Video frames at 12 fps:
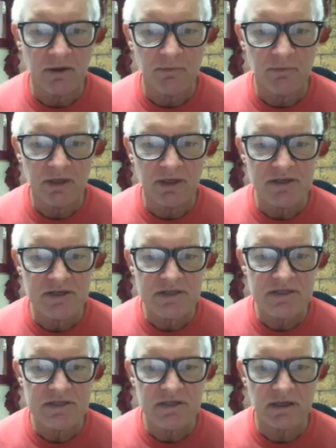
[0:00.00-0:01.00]

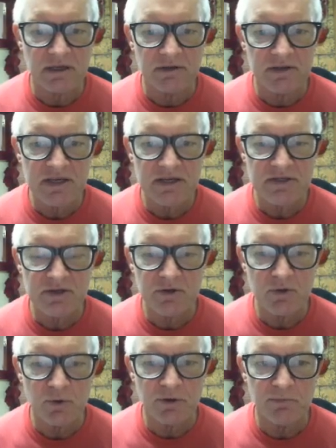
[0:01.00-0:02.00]
because this has to
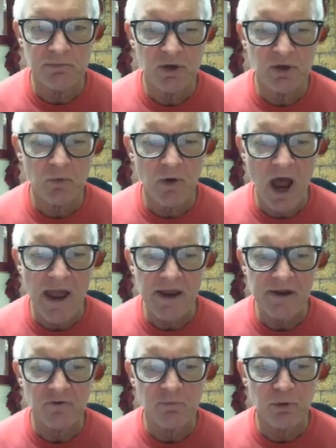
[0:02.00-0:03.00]
do with Bill Ryan
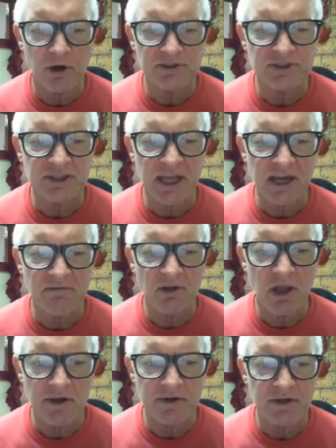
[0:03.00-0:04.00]
of Project
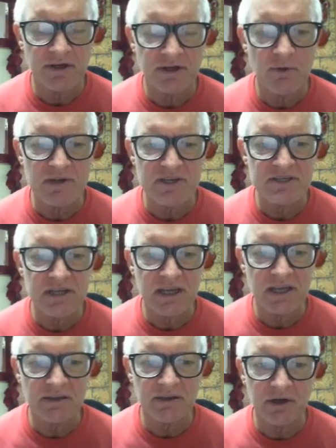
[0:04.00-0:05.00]
Avalon and how
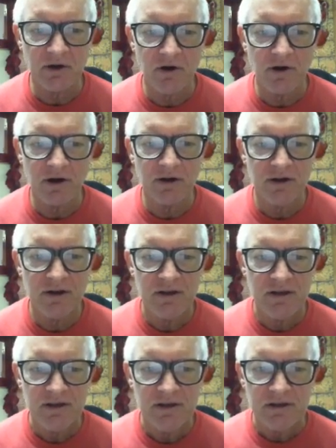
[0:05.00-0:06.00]
mistaken they are
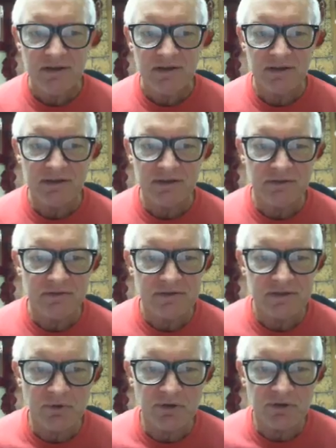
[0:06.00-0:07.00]
in
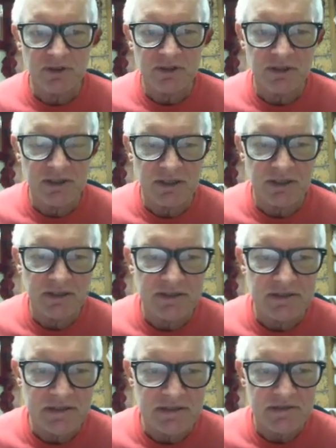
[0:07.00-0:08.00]
something that they did. And
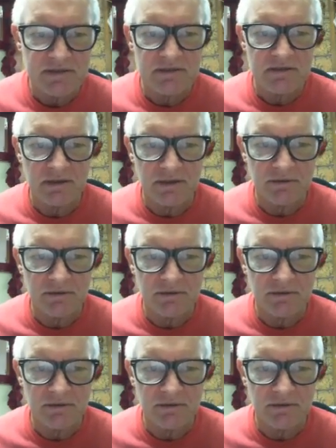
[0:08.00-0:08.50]
this is